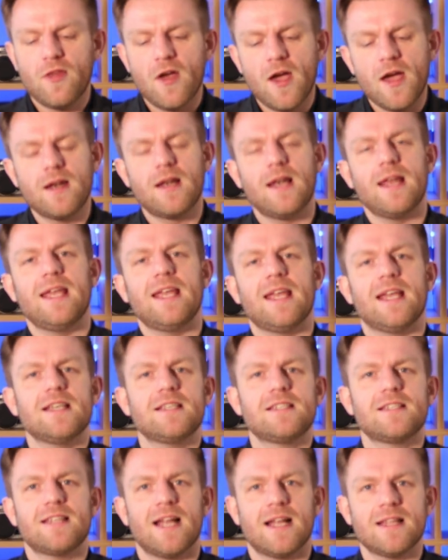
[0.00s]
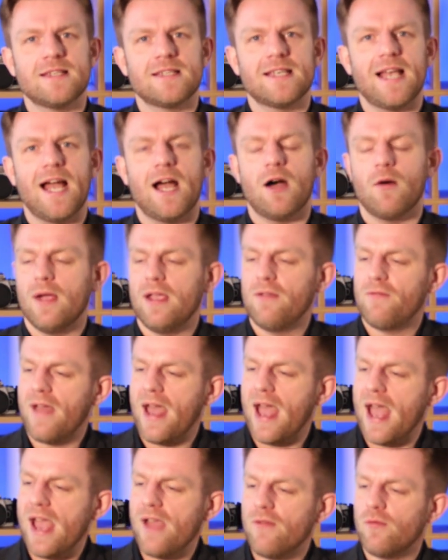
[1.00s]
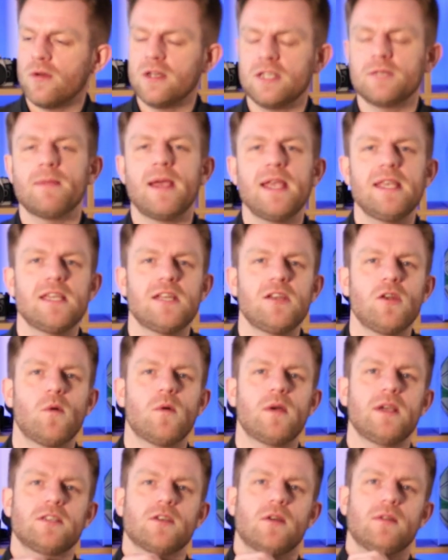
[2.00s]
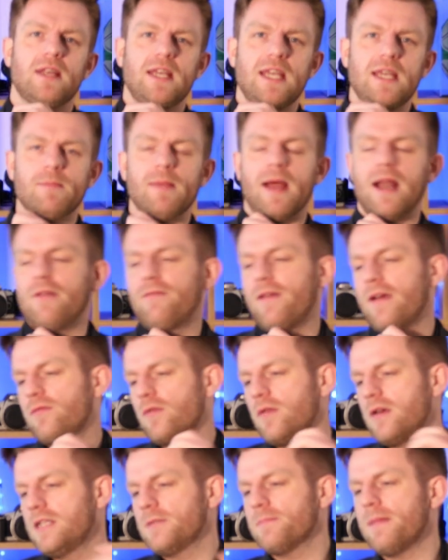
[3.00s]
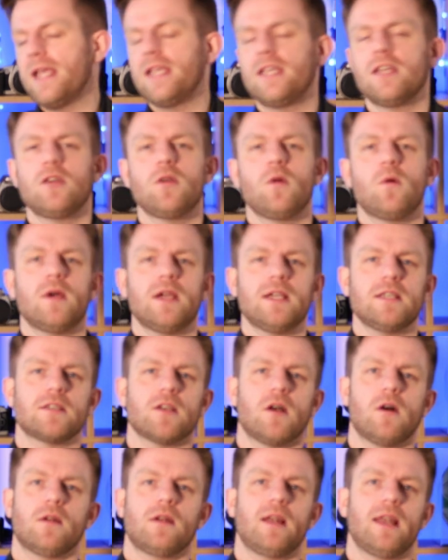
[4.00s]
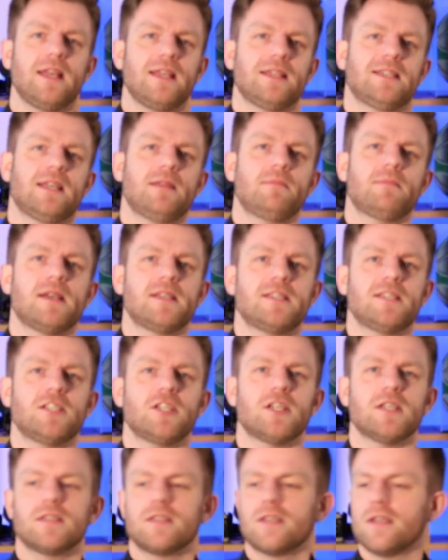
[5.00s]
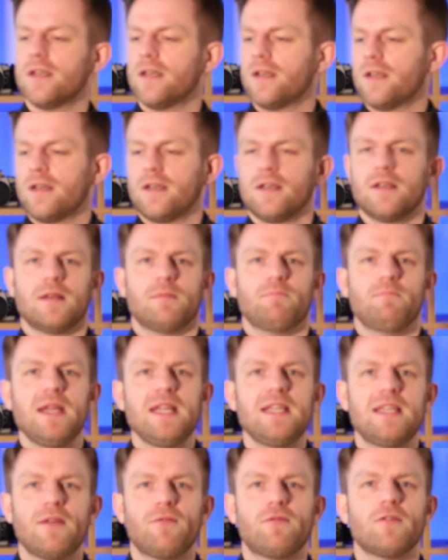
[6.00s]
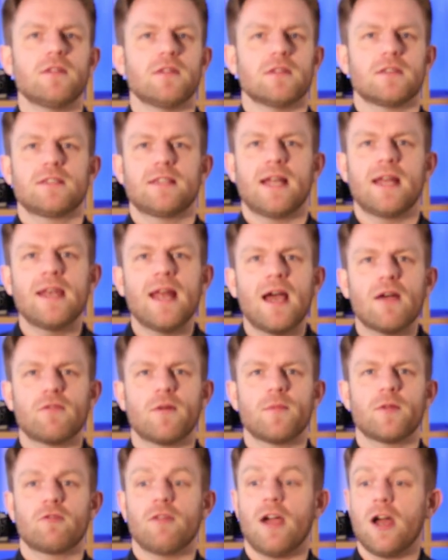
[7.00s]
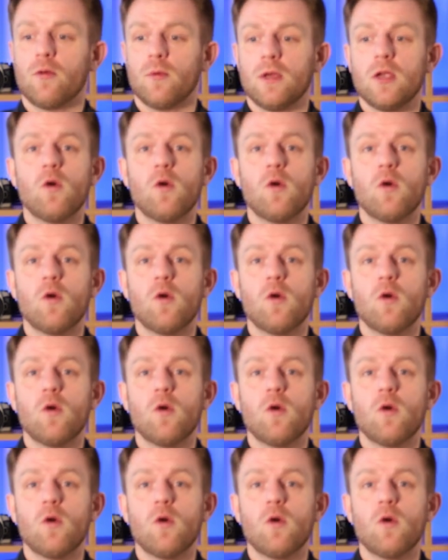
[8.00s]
Thirdly, it stands out. If everyone is making noise on email, if everyone is making noise on LinkedIn messages, be different, stand out from the crowd.